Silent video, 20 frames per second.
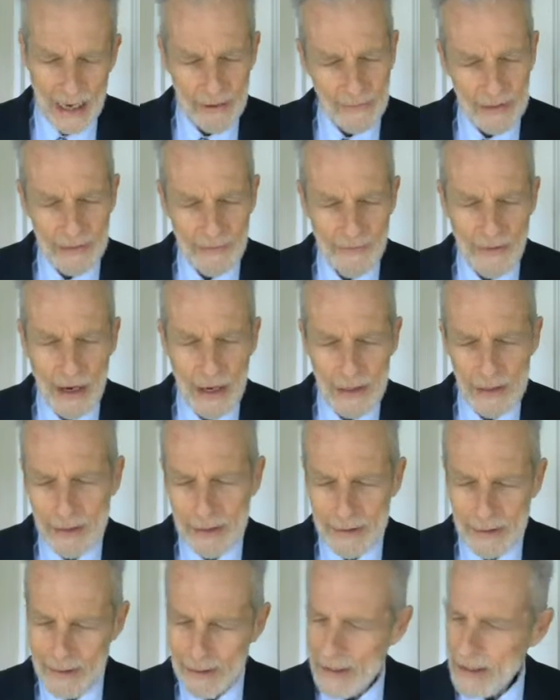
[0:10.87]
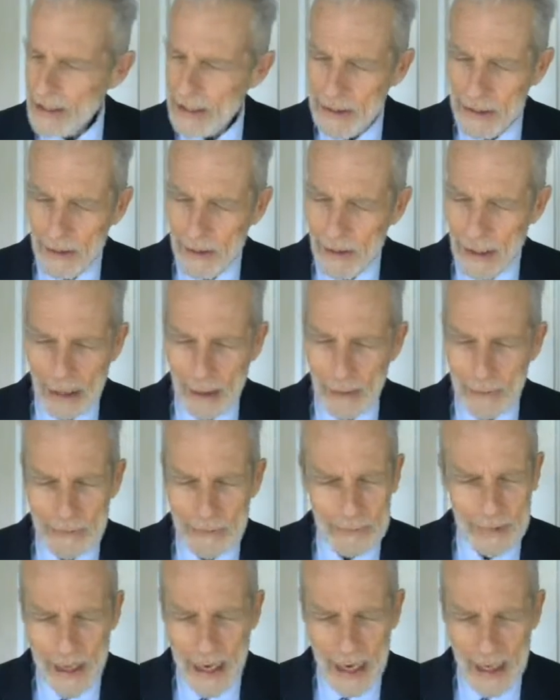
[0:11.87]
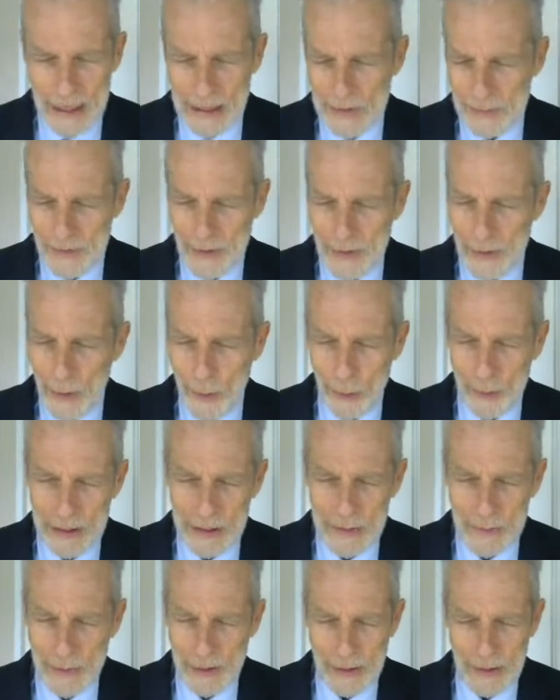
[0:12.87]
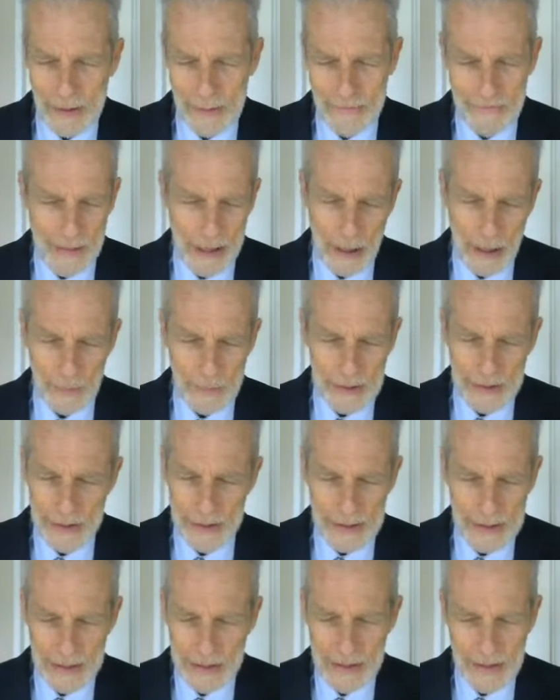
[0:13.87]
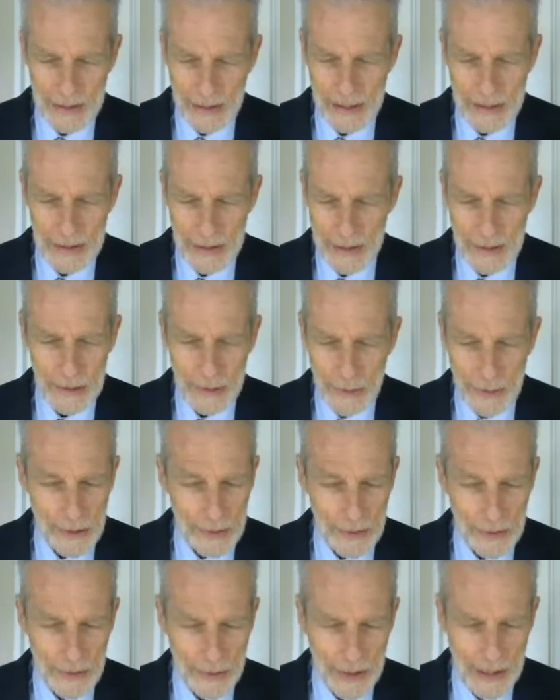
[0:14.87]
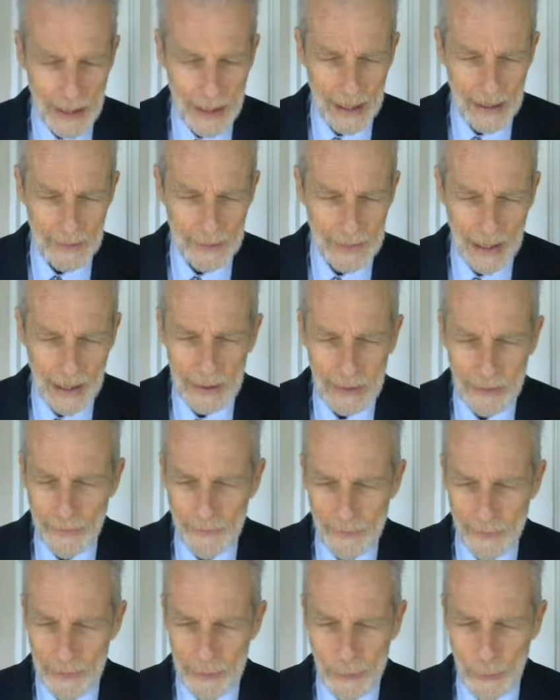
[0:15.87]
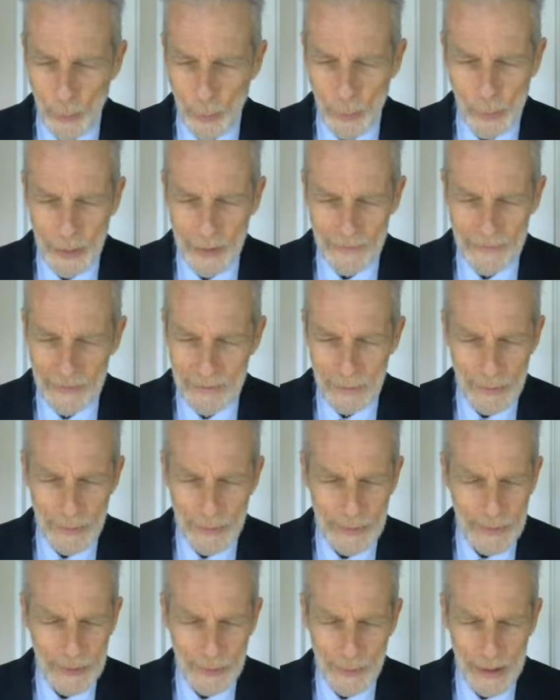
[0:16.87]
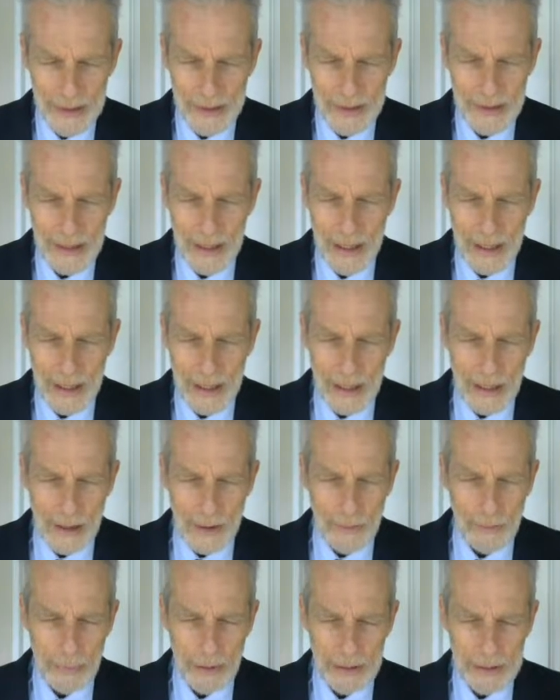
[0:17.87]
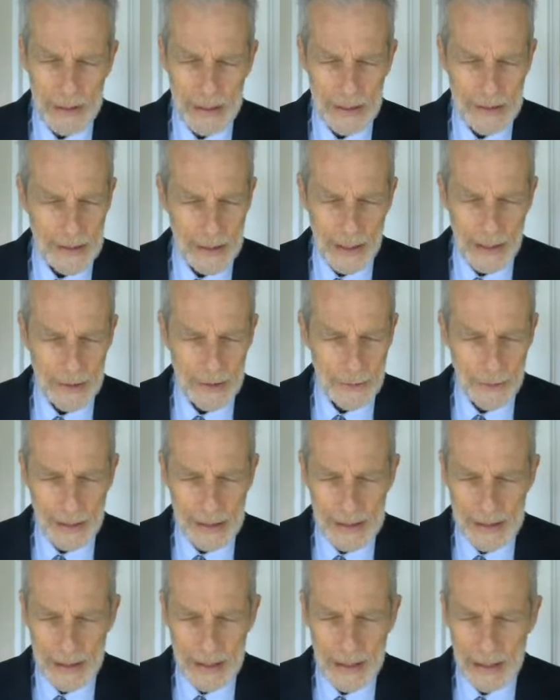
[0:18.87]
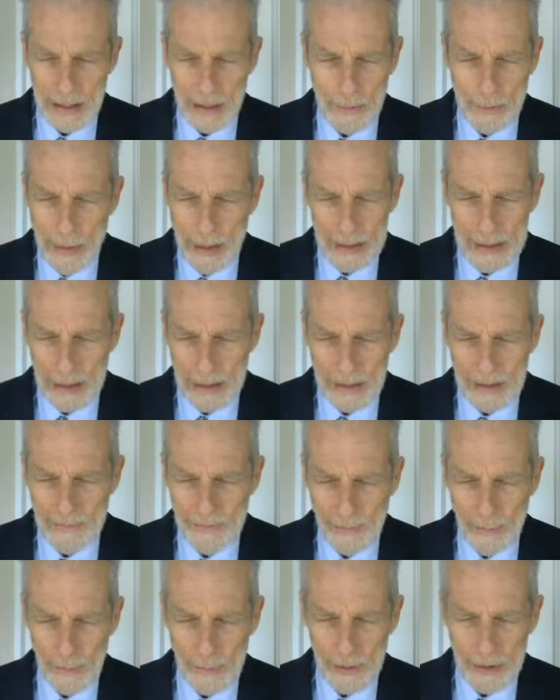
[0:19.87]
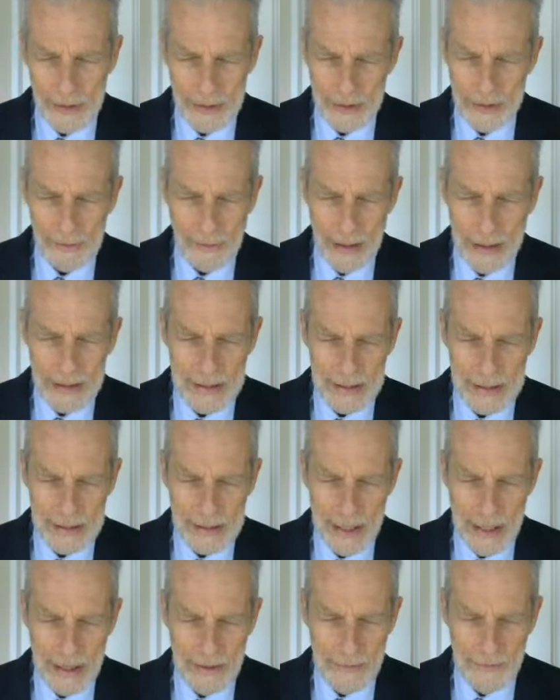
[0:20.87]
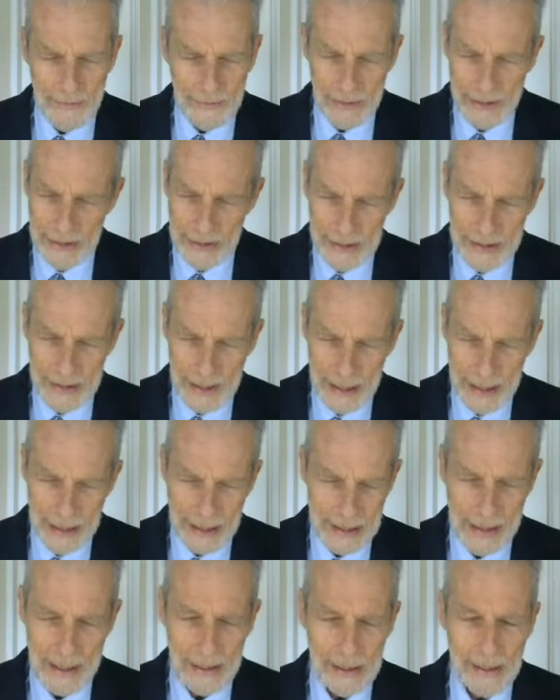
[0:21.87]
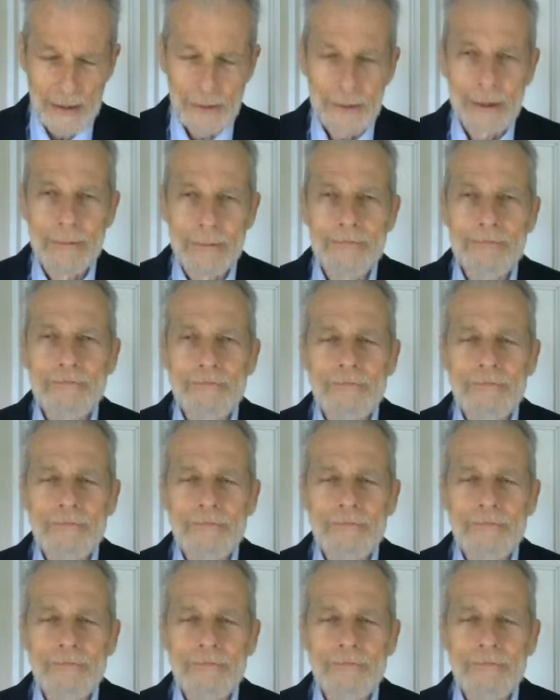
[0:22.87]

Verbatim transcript: Heavenly Father, need your help. Ask for your Holy Spirit. Help us to see things as you do, and thank you for your word of truth to us. Please uh, do exceeding abundantly for it in Christ's name for his sake. Hallelujah.